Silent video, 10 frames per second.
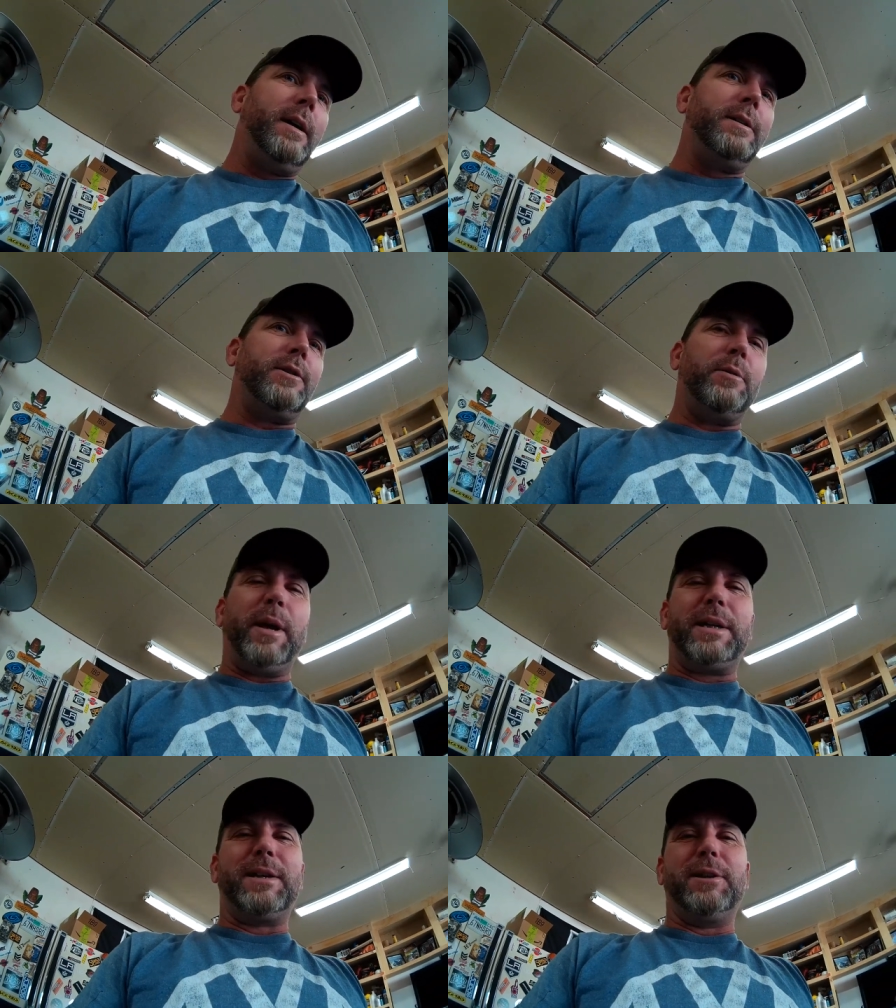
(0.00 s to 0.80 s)
So it
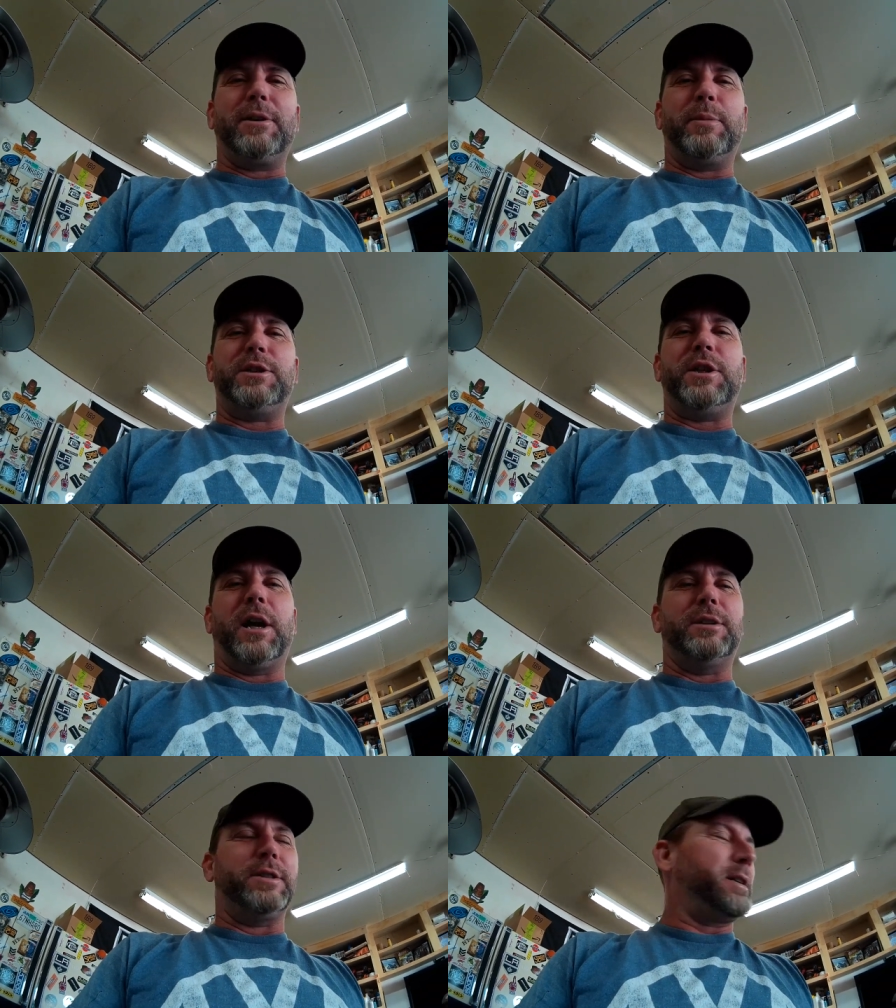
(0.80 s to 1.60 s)
makes it a little bit
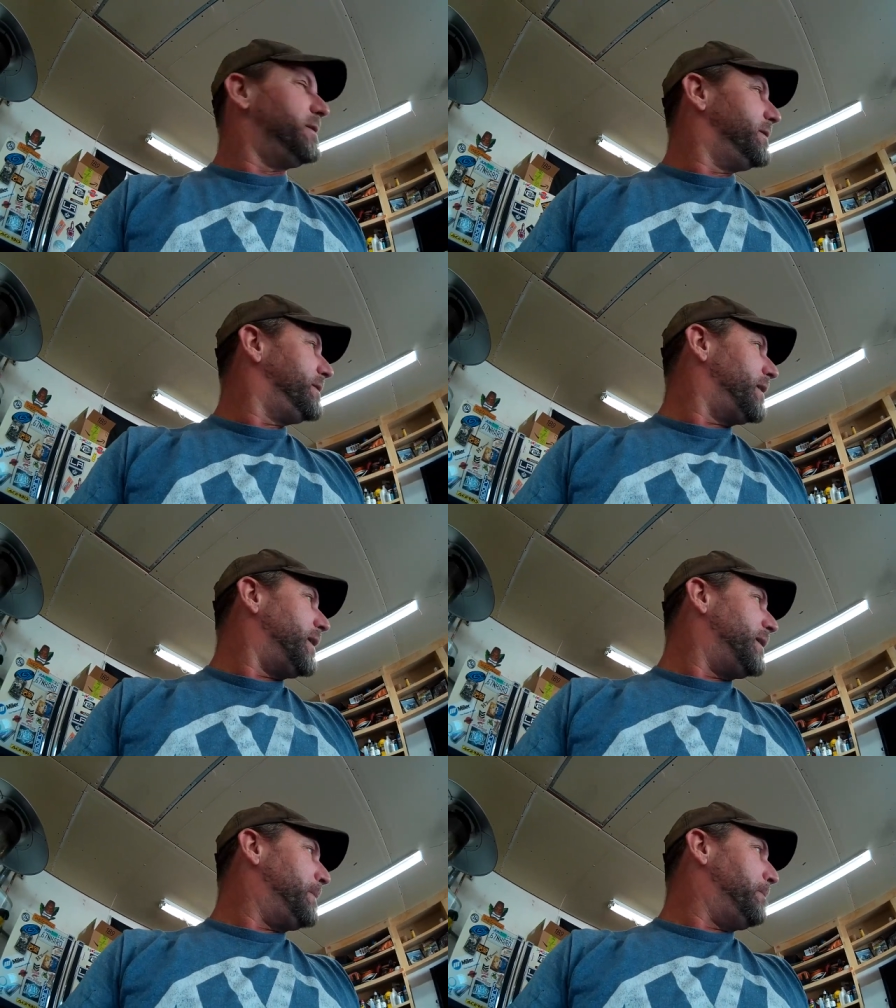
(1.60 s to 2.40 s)
challenging.
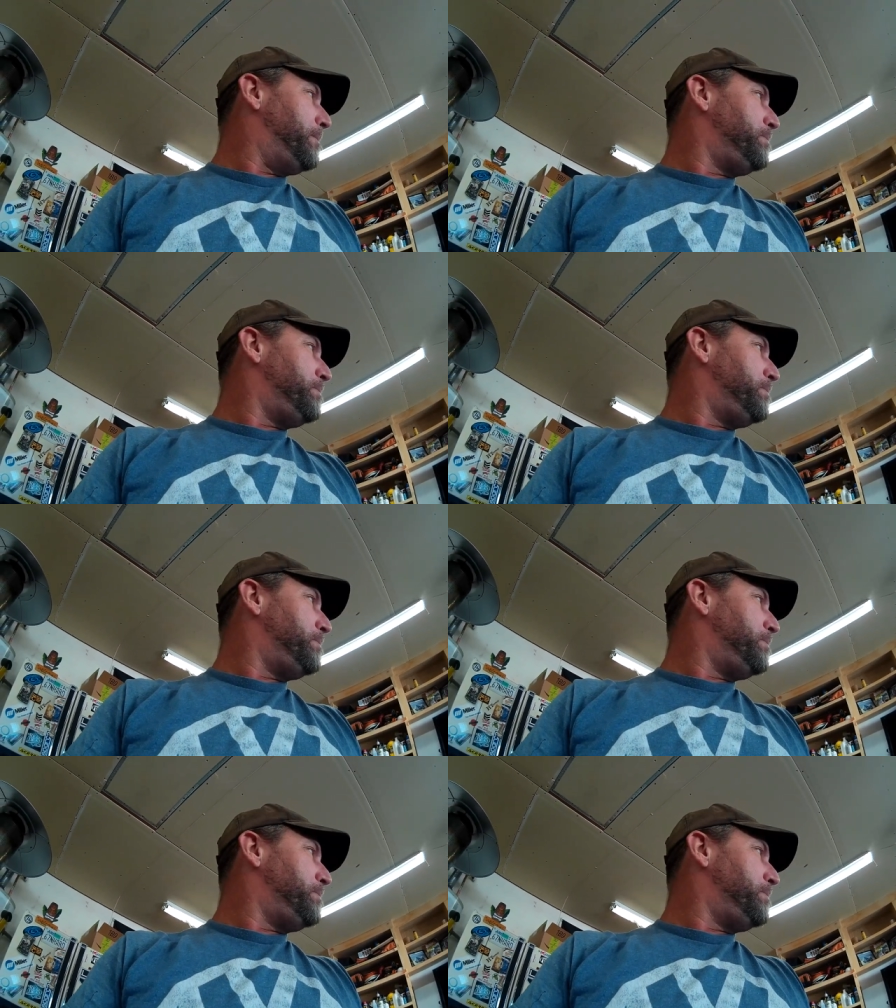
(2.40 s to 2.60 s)
So